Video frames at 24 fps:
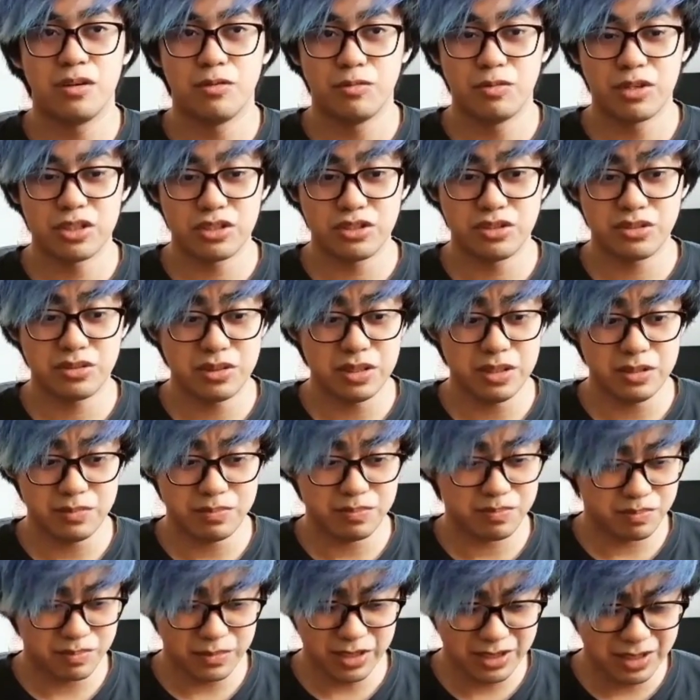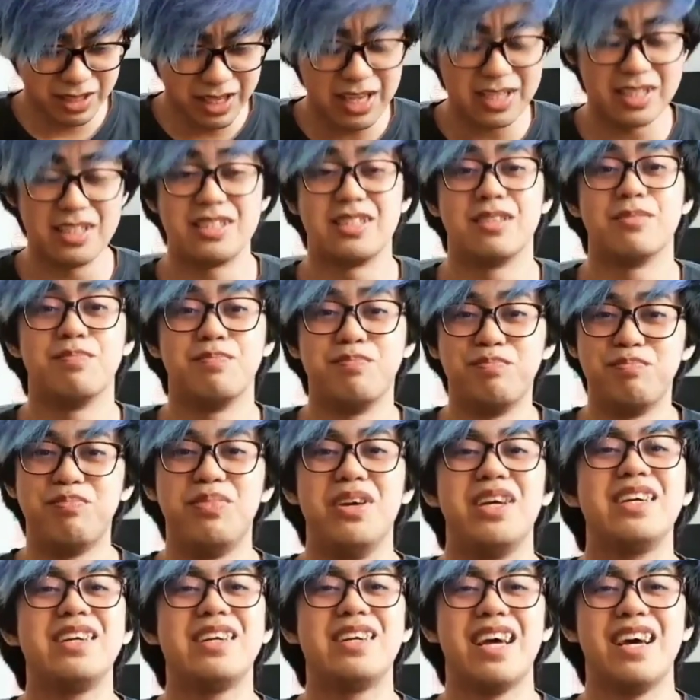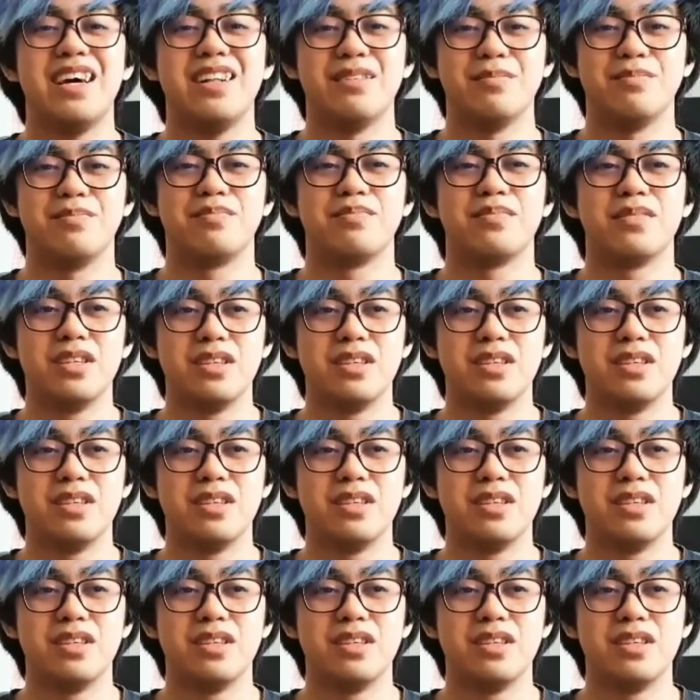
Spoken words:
which is, again, is a big help,